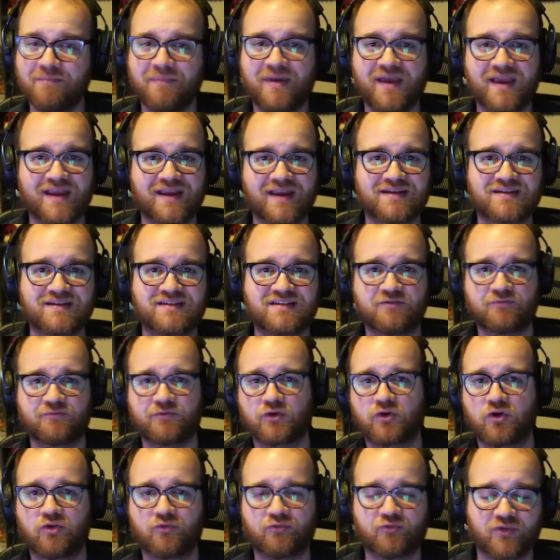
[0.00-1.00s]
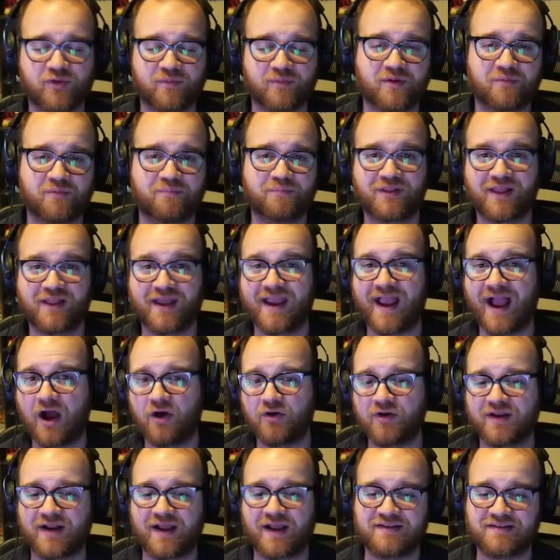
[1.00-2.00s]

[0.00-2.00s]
making it difficult for them to play out in